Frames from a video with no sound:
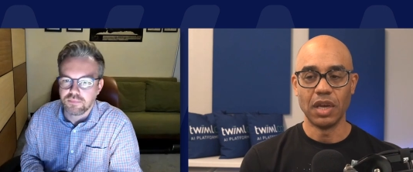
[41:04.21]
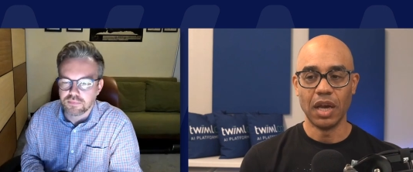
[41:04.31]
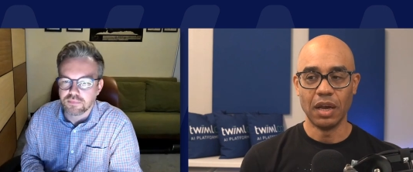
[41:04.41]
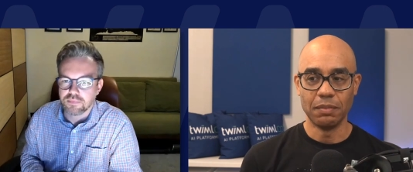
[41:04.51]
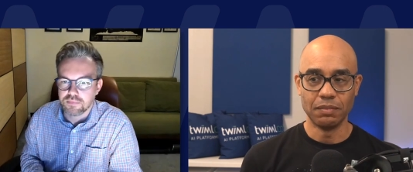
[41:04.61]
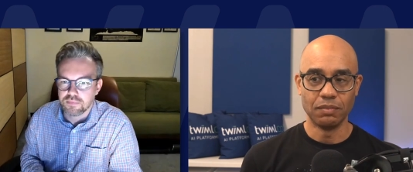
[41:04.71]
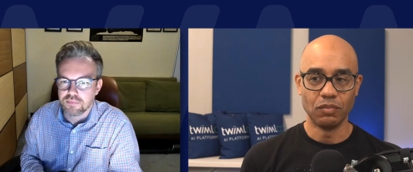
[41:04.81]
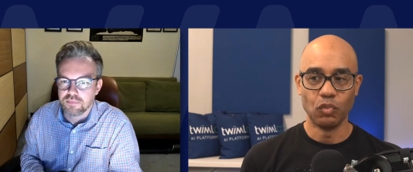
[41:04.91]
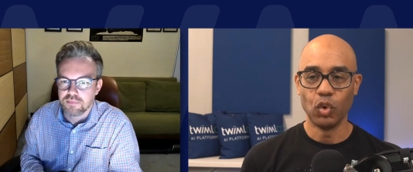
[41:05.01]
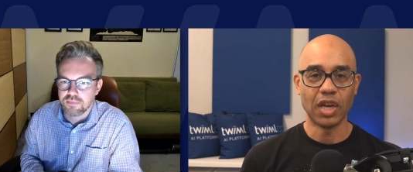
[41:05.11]
Speaker 1: um,
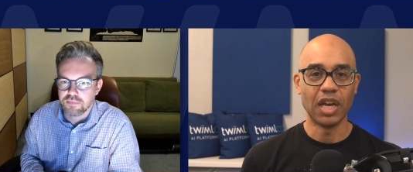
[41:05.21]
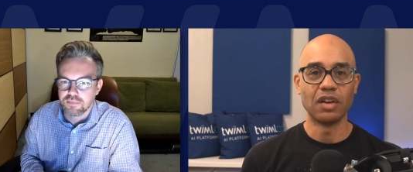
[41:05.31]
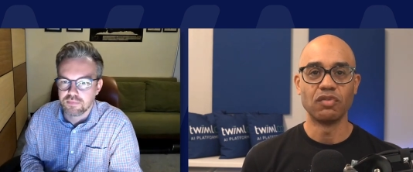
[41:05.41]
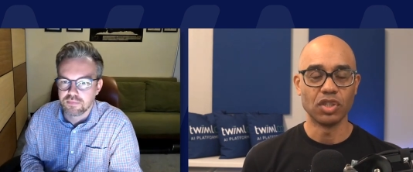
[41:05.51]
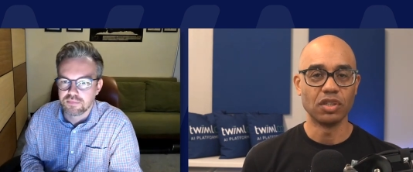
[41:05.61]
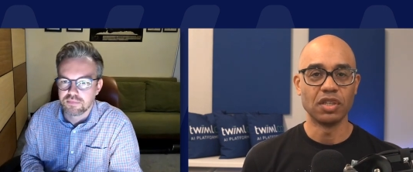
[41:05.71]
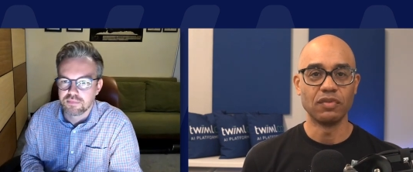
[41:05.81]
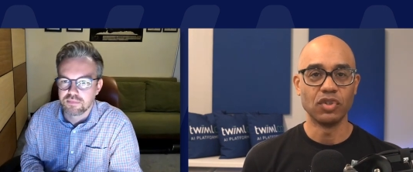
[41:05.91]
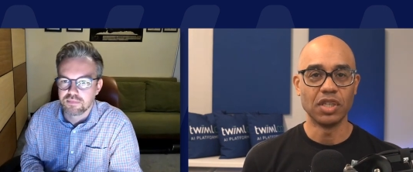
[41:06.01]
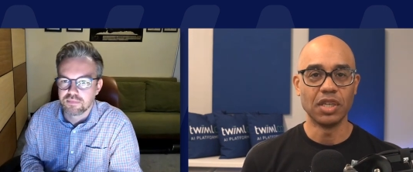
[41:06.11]
Speaker 2: what kind of results have
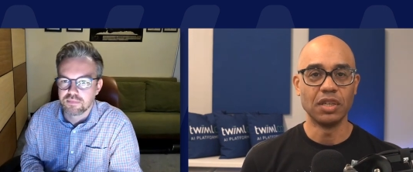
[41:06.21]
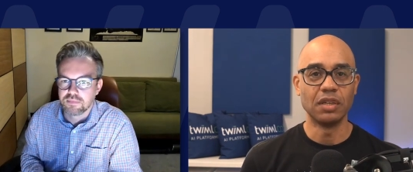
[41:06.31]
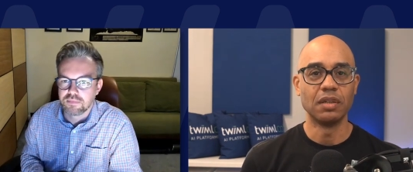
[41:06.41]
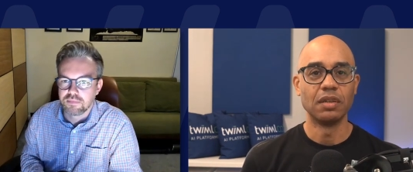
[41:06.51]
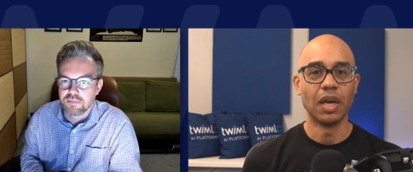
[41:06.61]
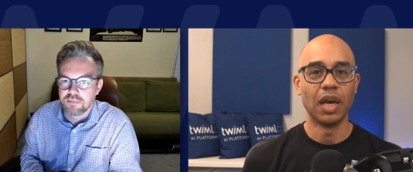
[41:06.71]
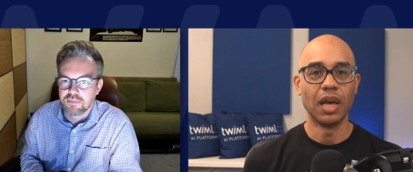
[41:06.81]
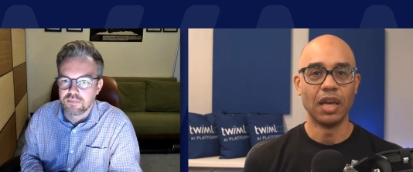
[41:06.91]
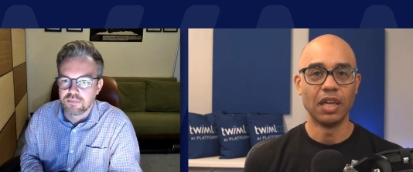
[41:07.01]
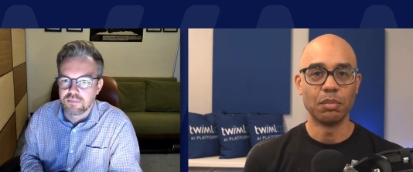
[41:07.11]
you seen uh,
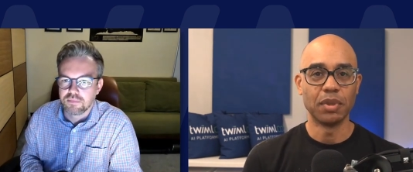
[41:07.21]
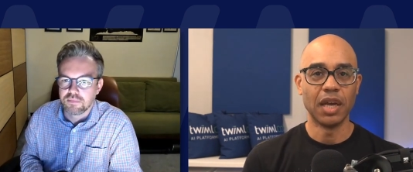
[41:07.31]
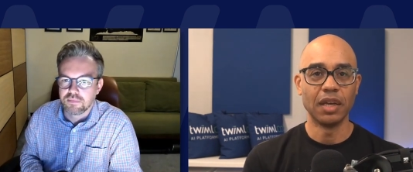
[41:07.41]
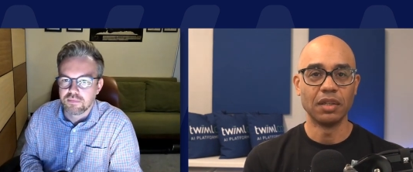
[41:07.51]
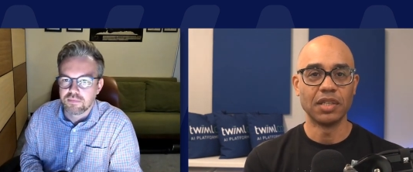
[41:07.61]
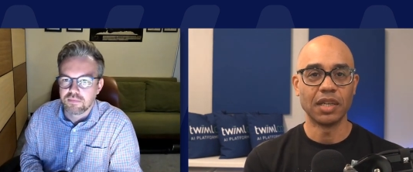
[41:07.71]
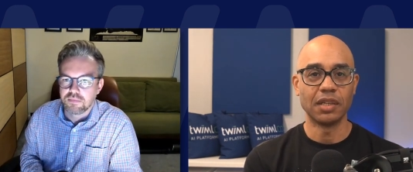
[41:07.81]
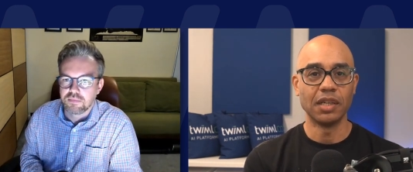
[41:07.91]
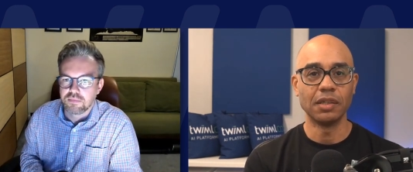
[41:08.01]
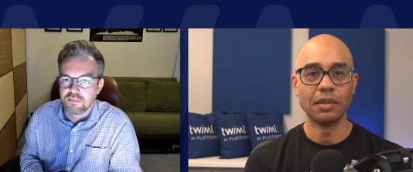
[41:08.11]
in applying the
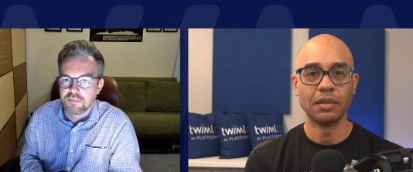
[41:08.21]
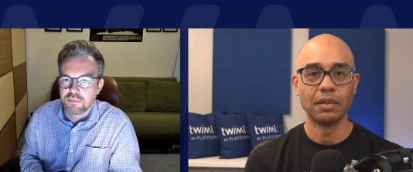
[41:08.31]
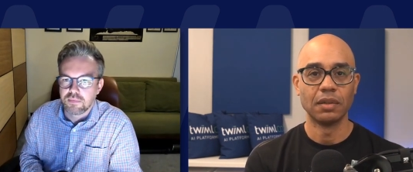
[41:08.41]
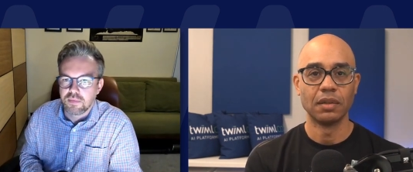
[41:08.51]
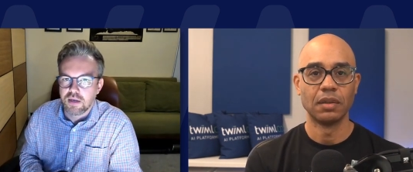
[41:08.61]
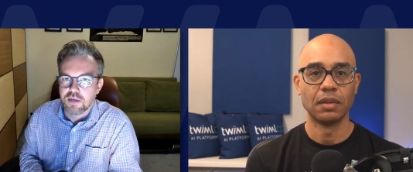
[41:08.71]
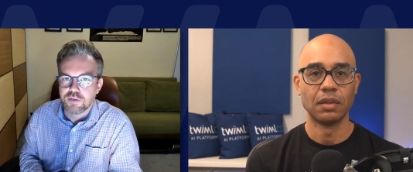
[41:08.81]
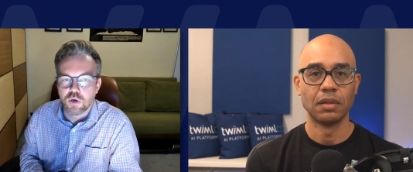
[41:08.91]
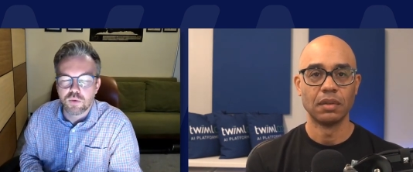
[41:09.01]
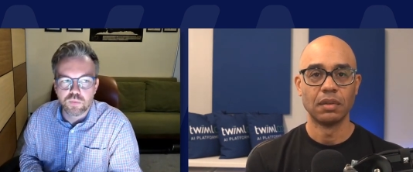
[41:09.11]
technique?
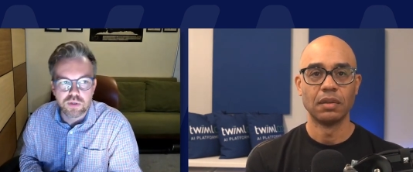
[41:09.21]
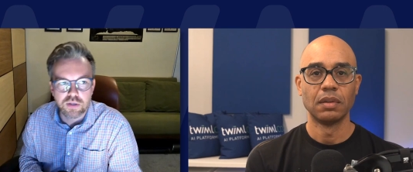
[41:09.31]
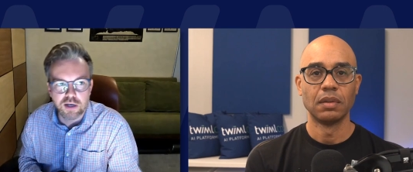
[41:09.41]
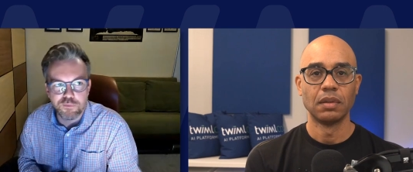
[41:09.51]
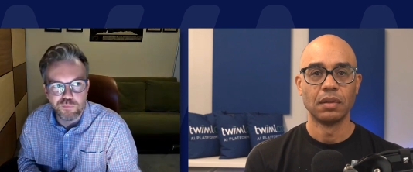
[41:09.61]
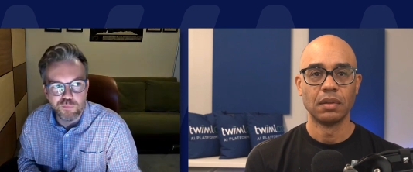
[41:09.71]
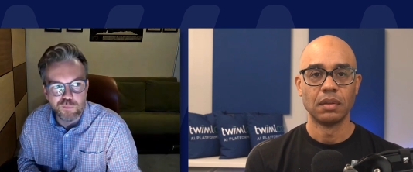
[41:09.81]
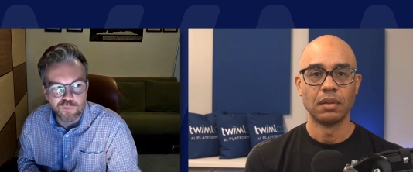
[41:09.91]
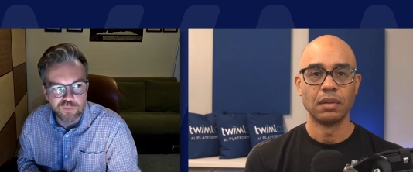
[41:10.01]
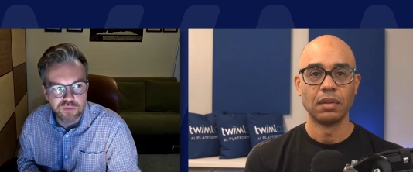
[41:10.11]
So the
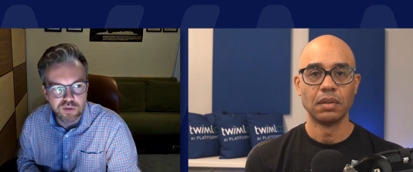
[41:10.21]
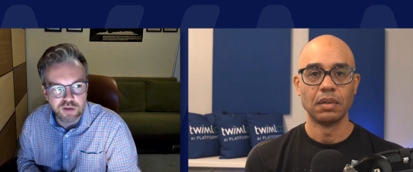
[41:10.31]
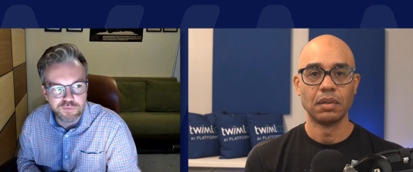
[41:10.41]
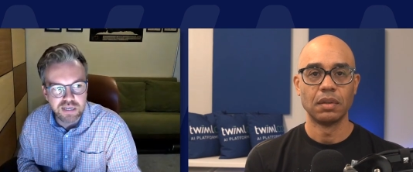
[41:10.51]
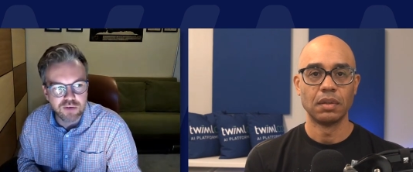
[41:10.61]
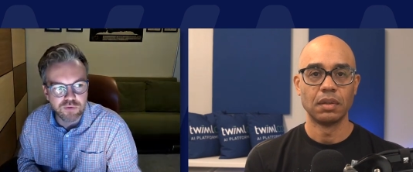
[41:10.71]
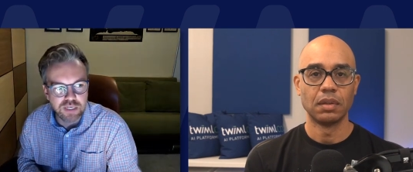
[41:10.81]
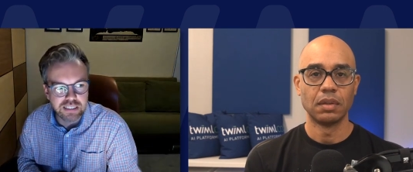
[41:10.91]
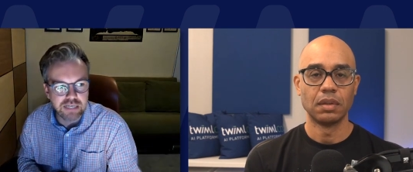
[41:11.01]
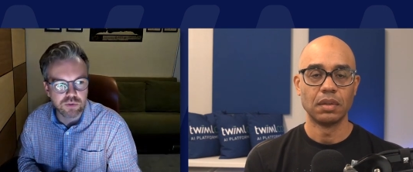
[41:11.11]
the things that we
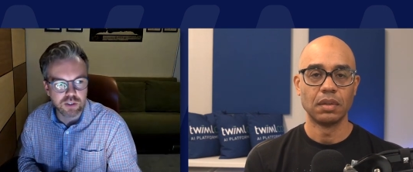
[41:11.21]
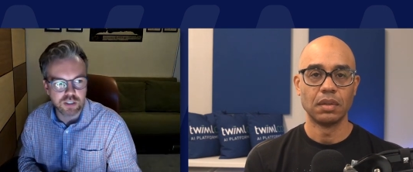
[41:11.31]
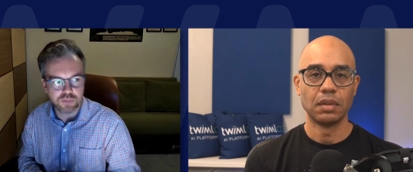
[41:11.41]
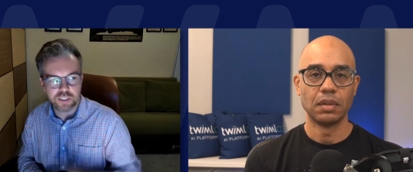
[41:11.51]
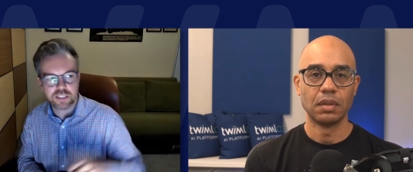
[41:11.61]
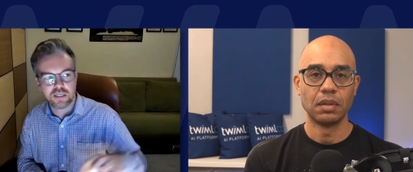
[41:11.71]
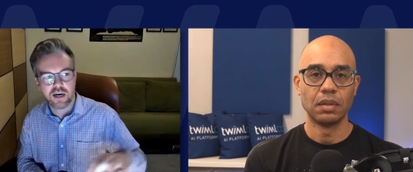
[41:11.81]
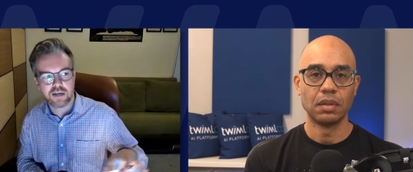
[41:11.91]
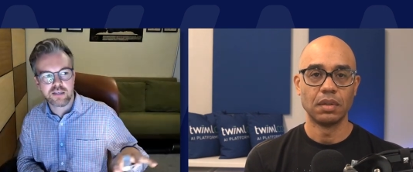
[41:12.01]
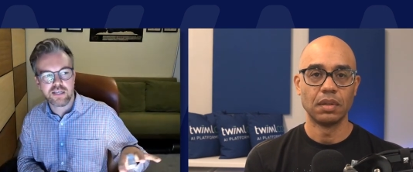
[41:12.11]
did was we
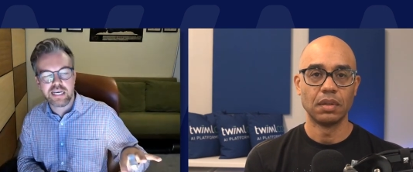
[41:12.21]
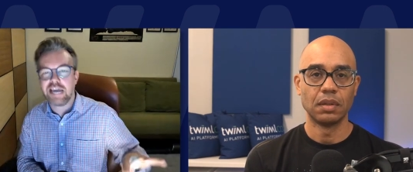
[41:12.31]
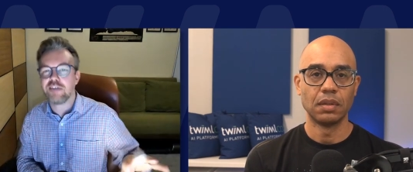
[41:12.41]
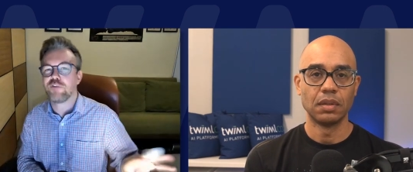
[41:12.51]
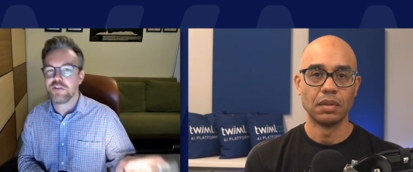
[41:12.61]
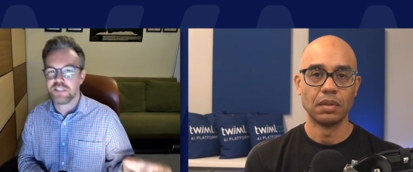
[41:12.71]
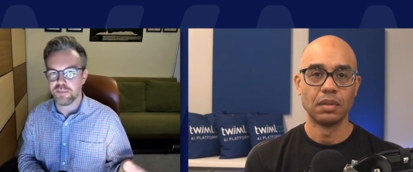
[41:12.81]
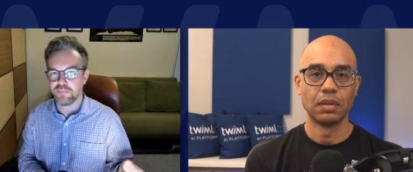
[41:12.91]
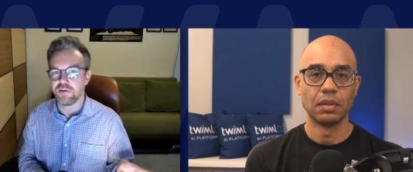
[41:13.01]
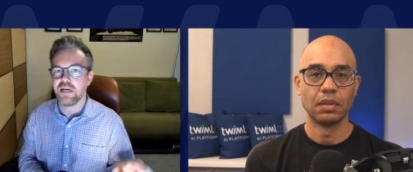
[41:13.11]
started again very
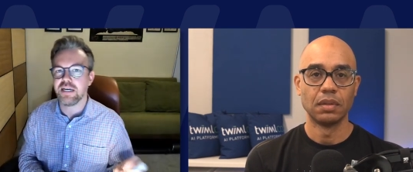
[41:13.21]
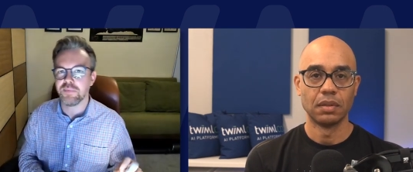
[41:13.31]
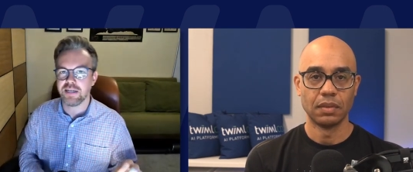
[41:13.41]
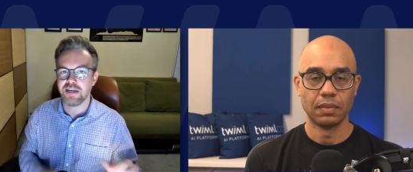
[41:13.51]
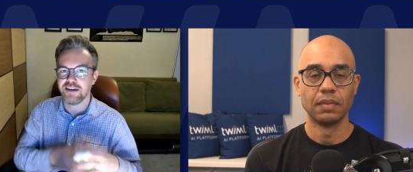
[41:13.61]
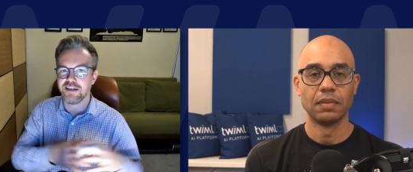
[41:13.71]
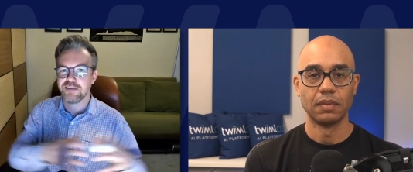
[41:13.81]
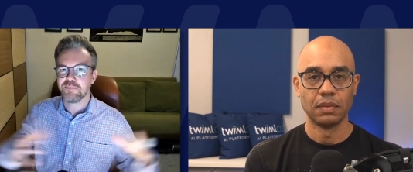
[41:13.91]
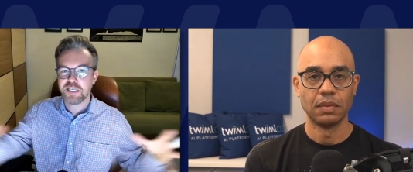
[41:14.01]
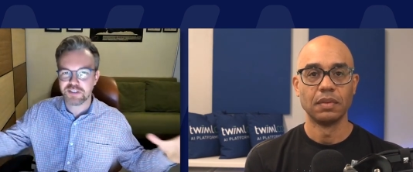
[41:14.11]
simple, right? I mean, again, I
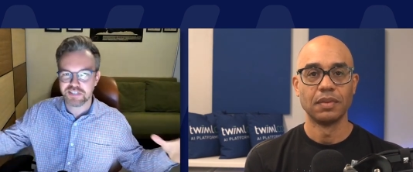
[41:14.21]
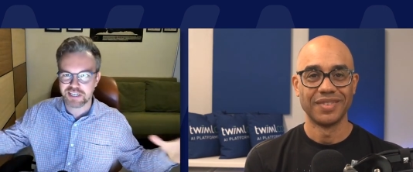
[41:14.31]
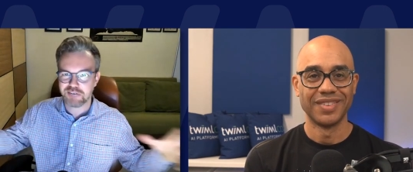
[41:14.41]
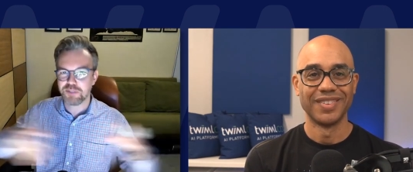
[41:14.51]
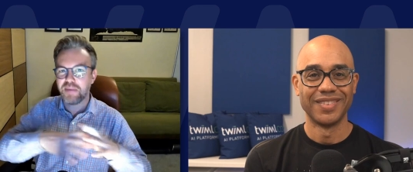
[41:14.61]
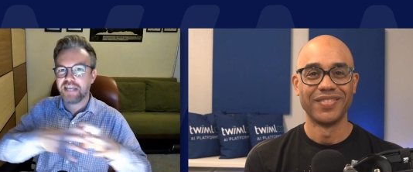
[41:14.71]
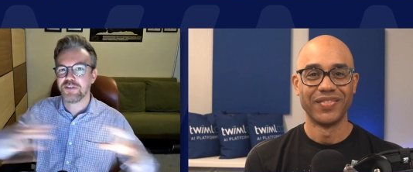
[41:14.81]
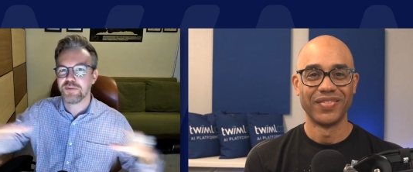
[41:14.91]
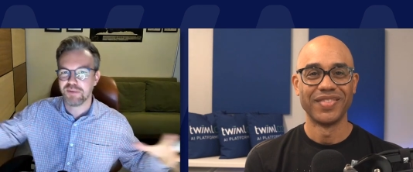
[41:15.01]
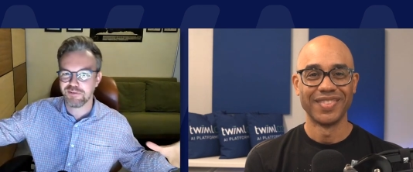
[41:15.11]
mentioned this kind of
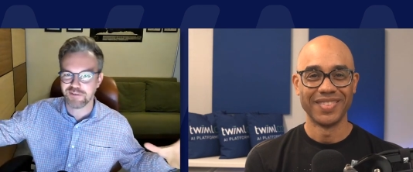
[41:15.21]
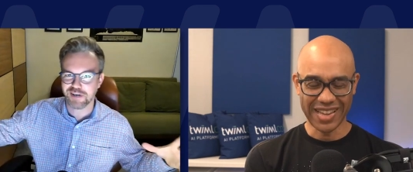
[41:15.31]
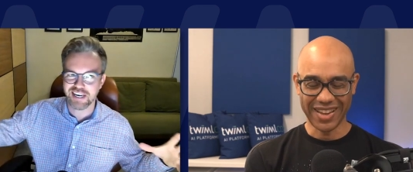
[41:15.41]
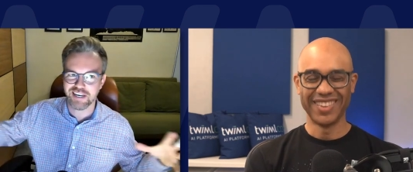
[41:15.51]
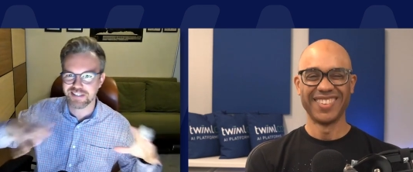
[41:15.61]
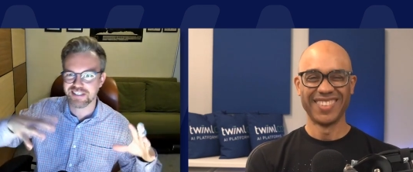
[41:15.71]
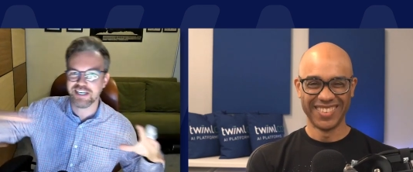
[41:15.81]
spectrum of okay, yeah. you can say